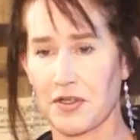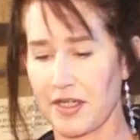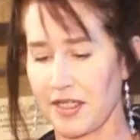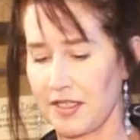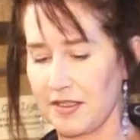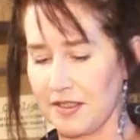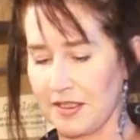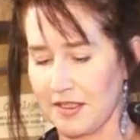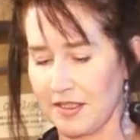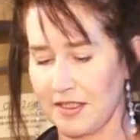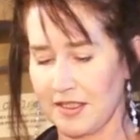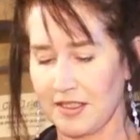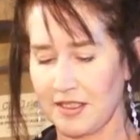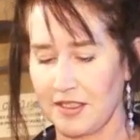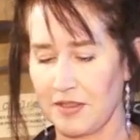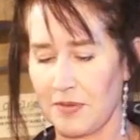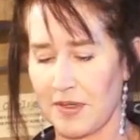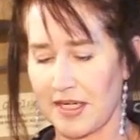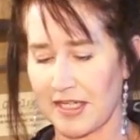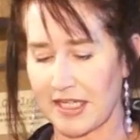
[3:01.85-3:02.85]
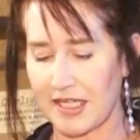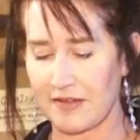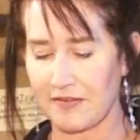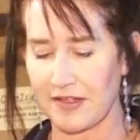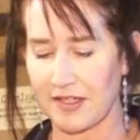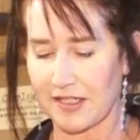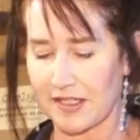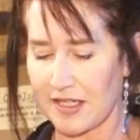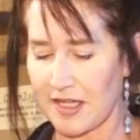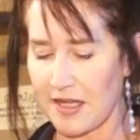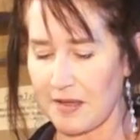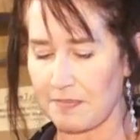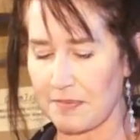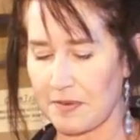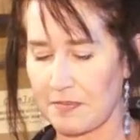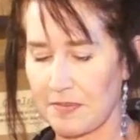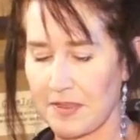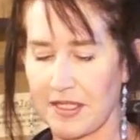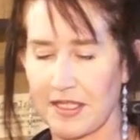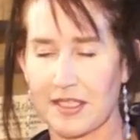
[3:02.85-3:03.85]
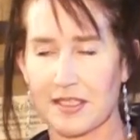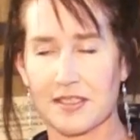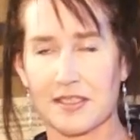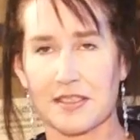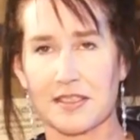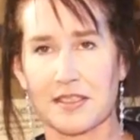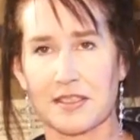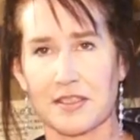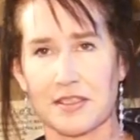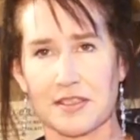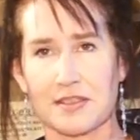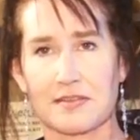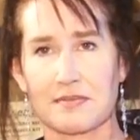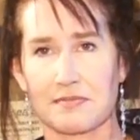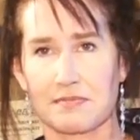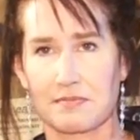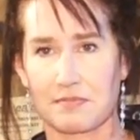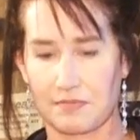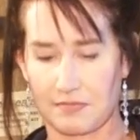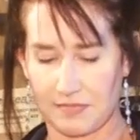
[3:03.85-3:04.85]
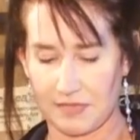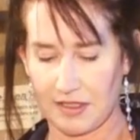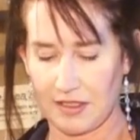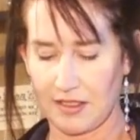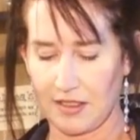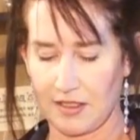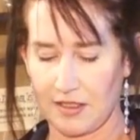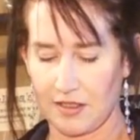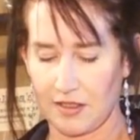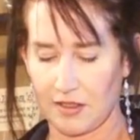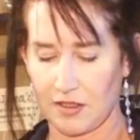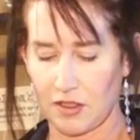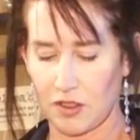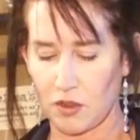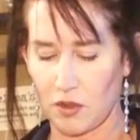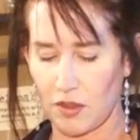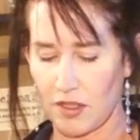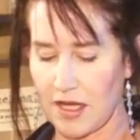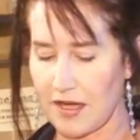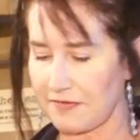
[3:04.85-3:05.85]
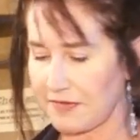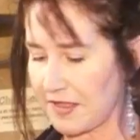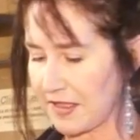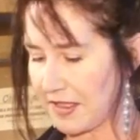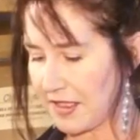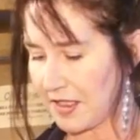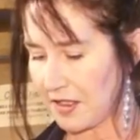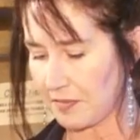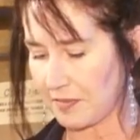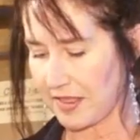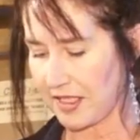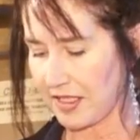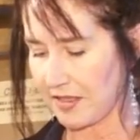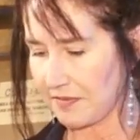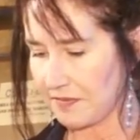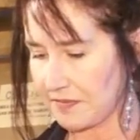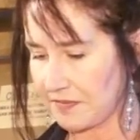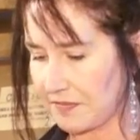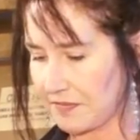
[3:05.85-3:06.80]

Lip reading: oil. You want to give it a couple minutes to just cool off a little bit.